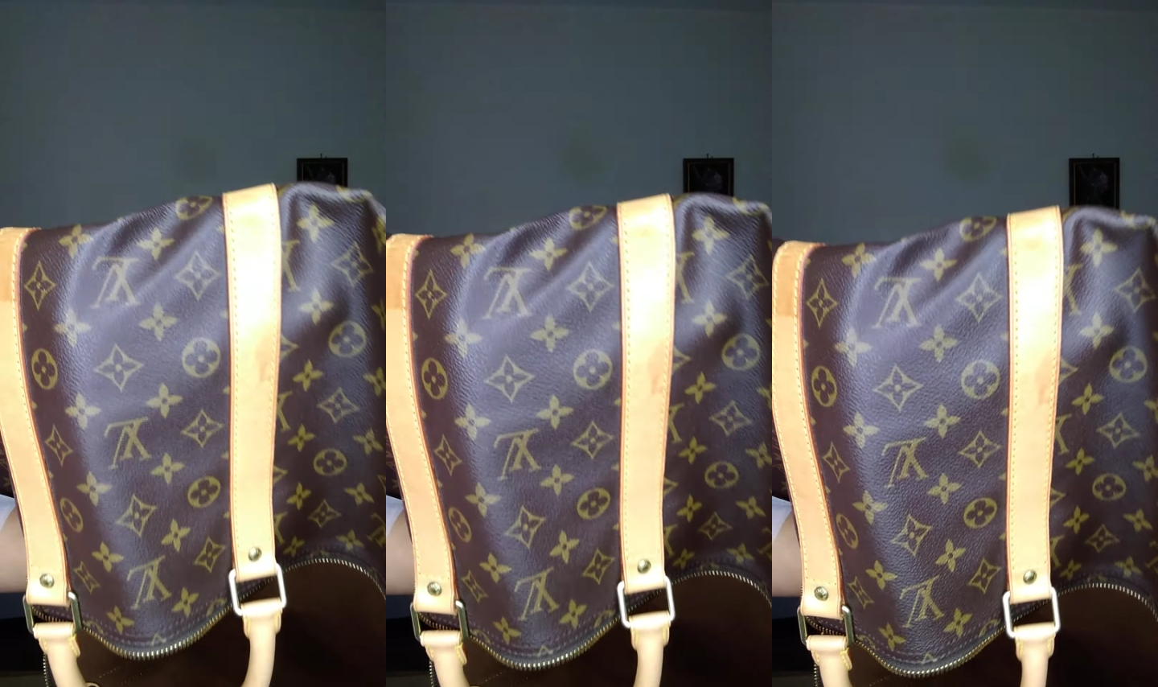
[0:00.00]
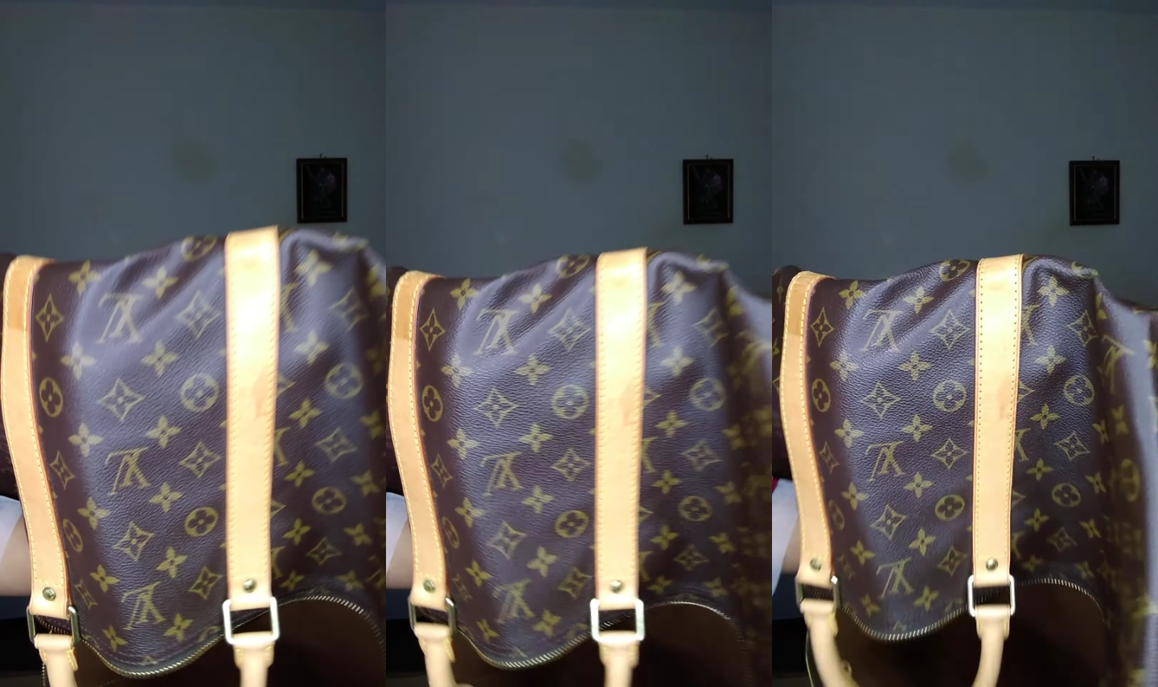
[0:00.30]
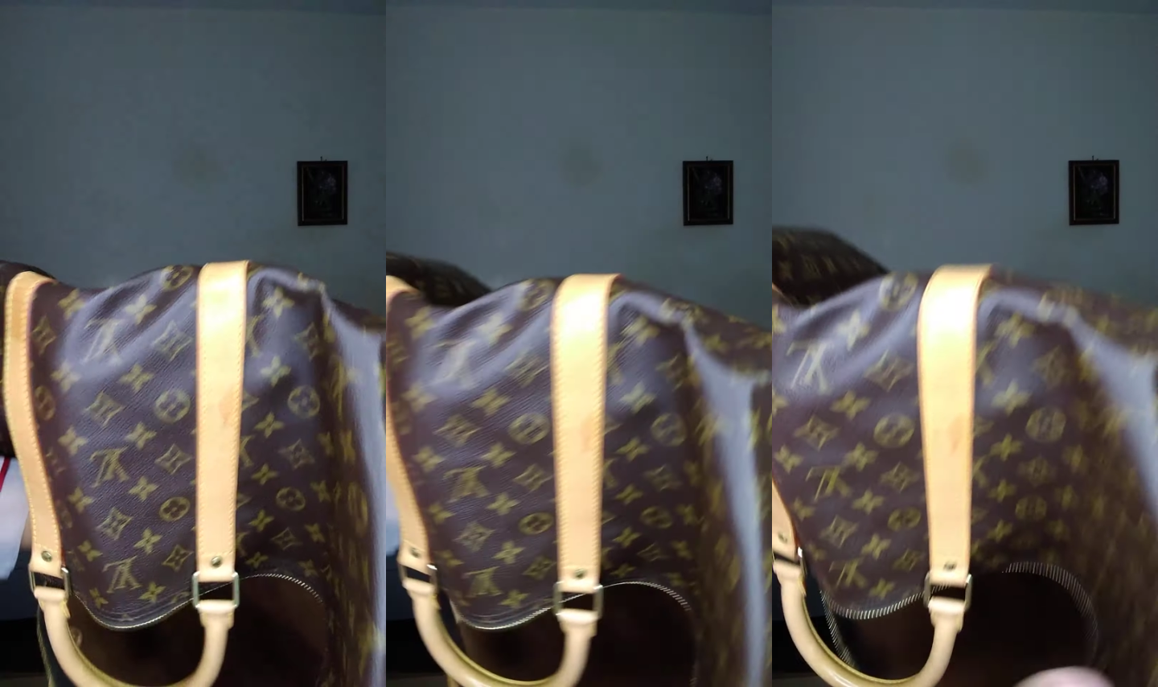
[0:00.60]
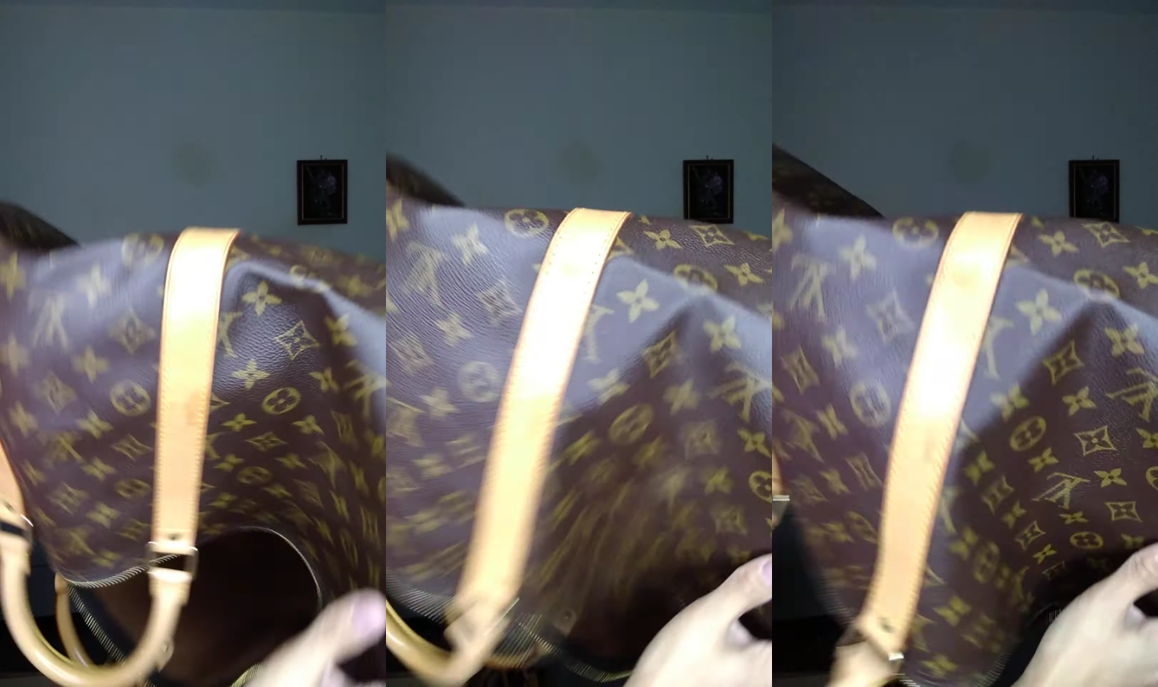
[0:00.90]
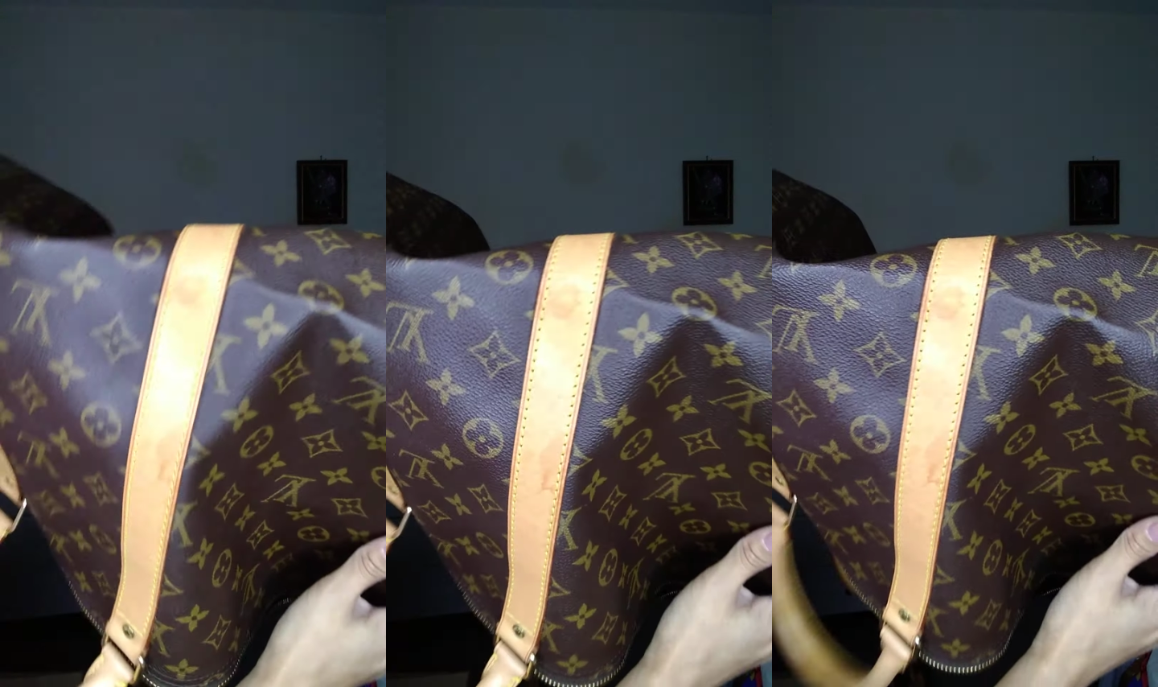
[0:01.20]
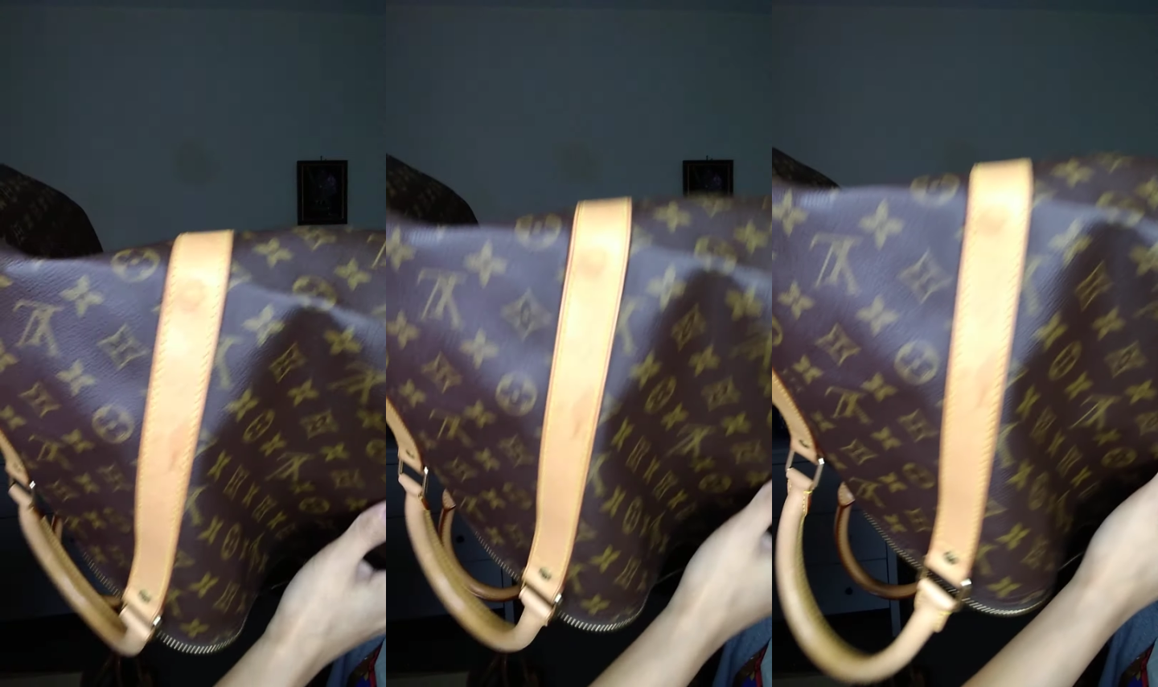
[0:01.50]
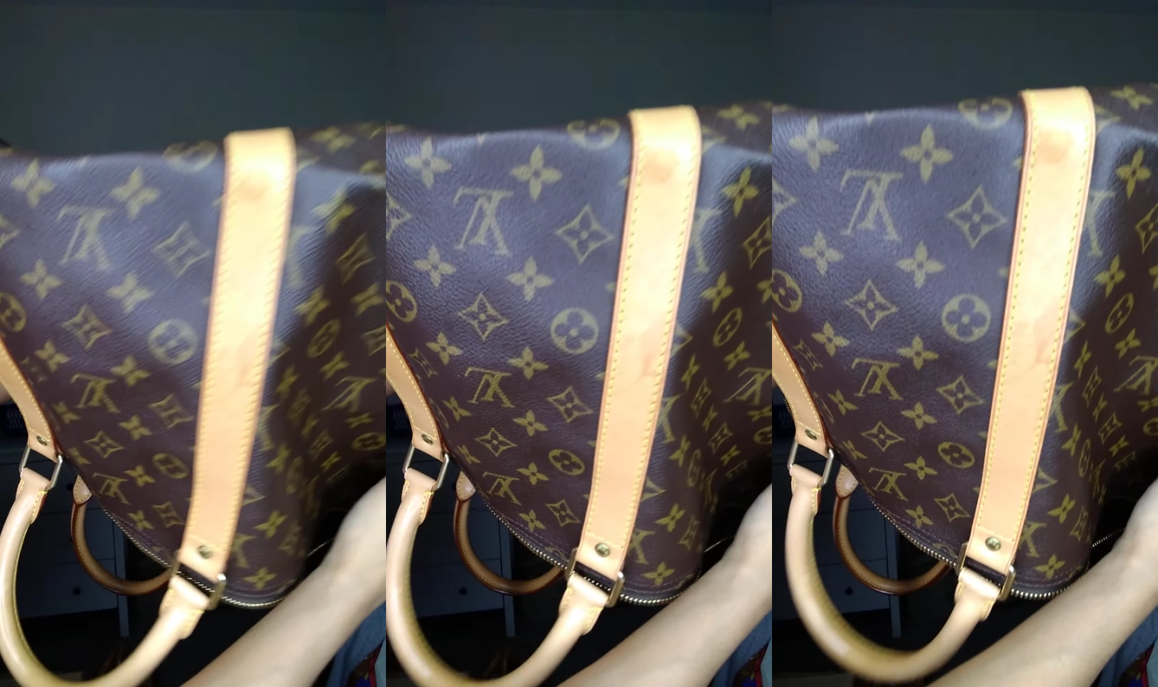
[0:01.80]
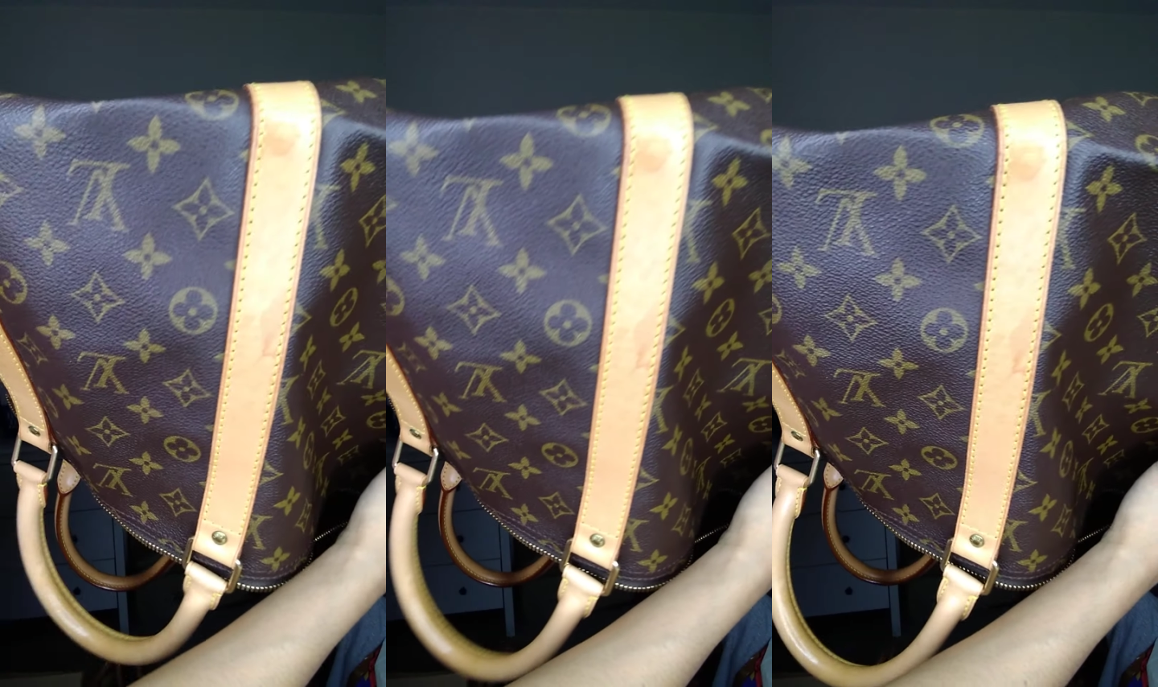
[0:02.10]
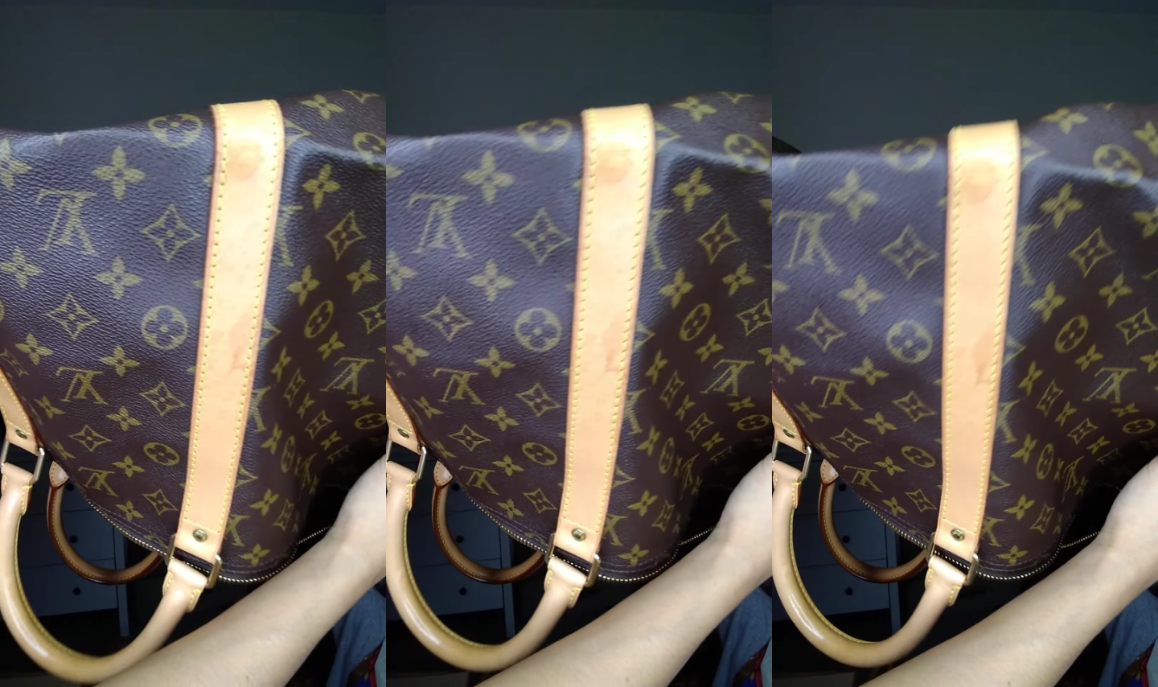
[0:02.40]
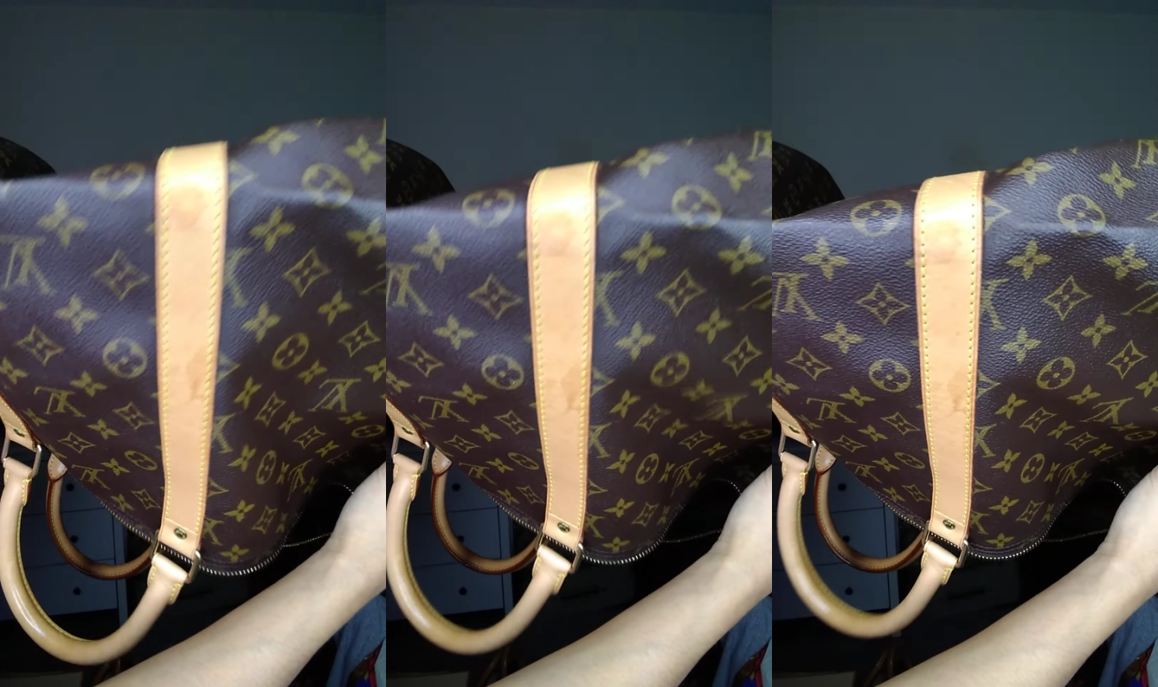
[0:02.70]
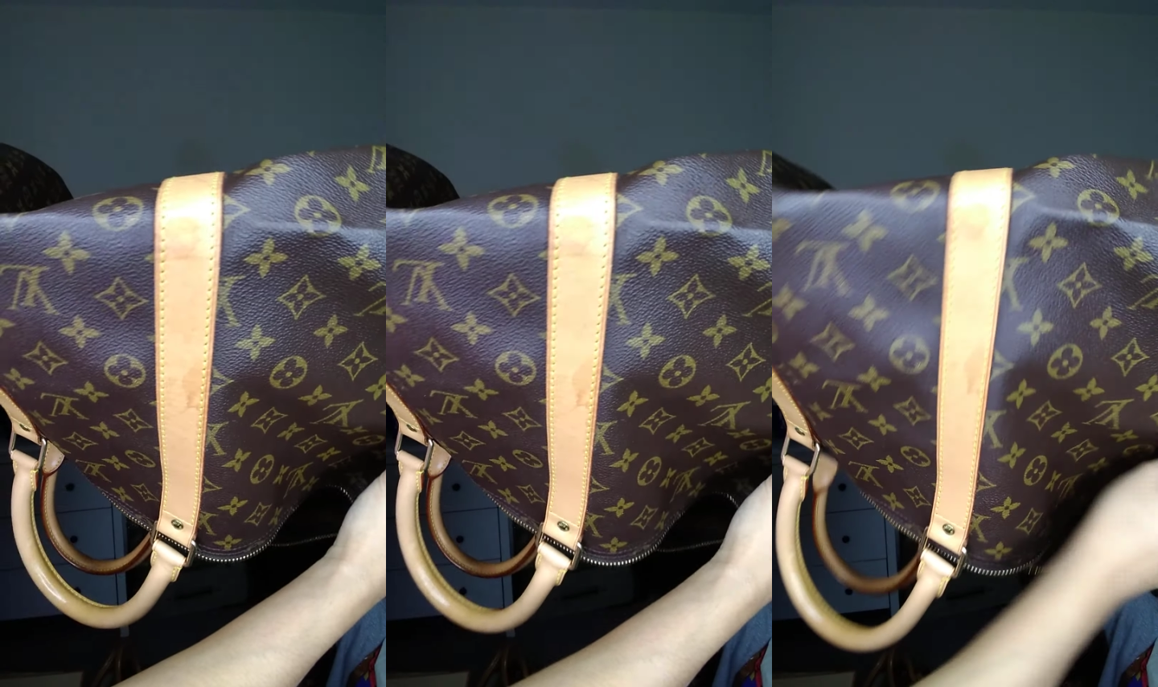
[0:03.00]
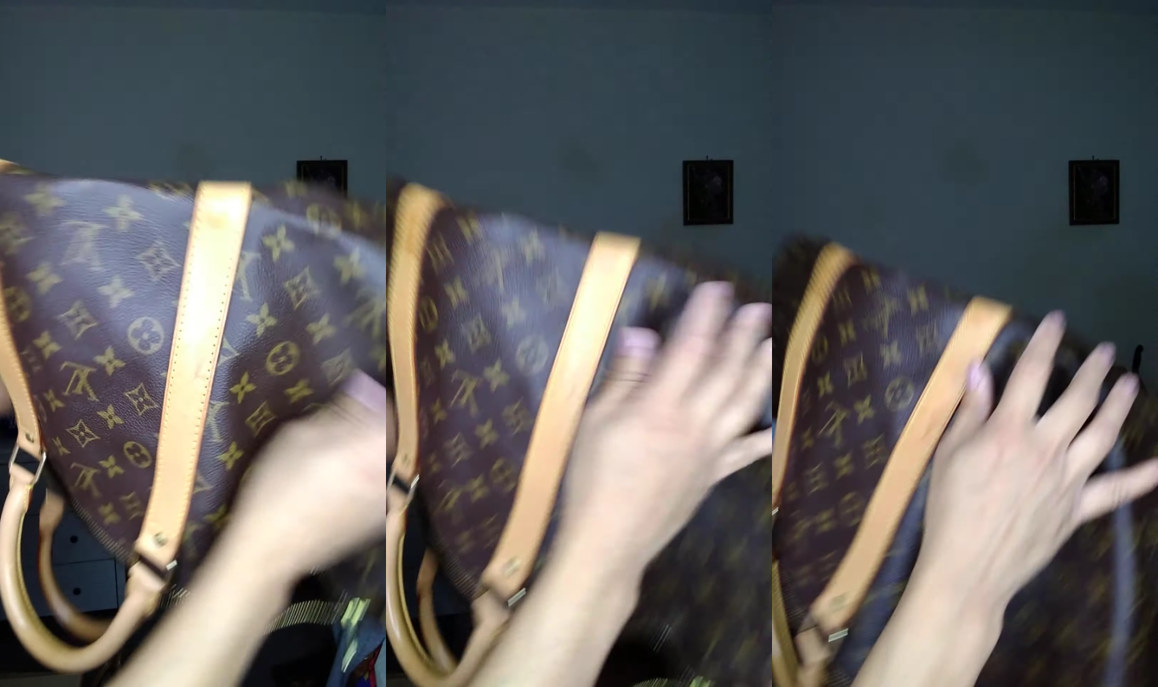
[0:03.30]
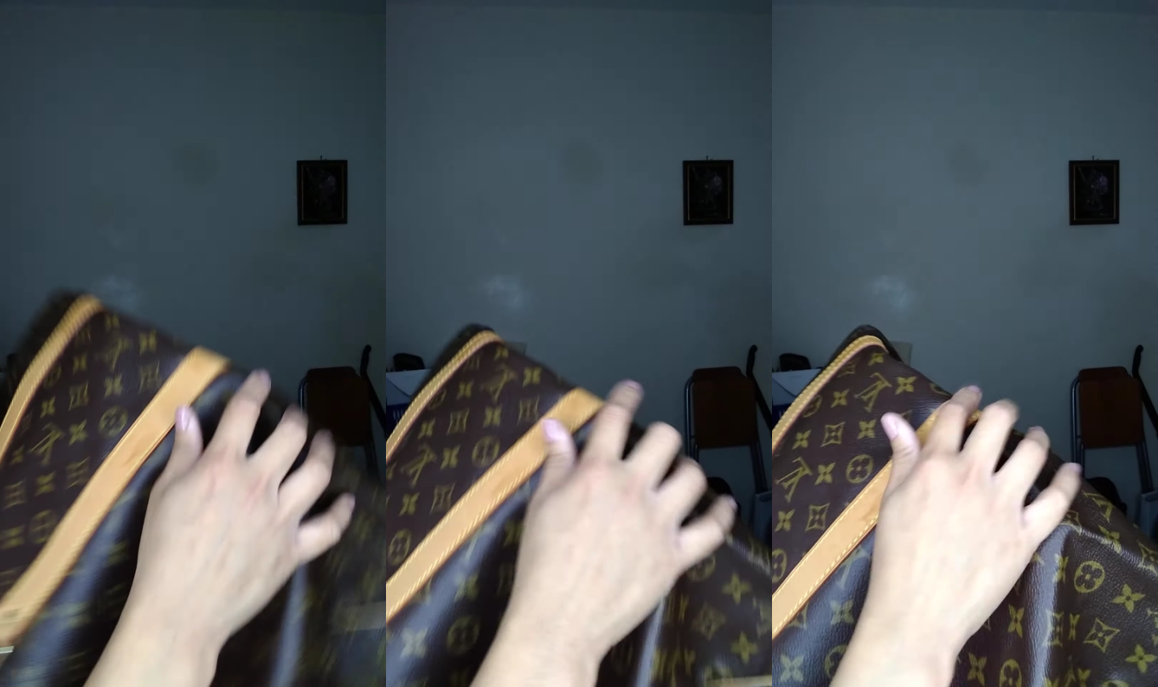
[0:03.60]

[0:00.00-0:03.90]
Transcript: (no speaker visible)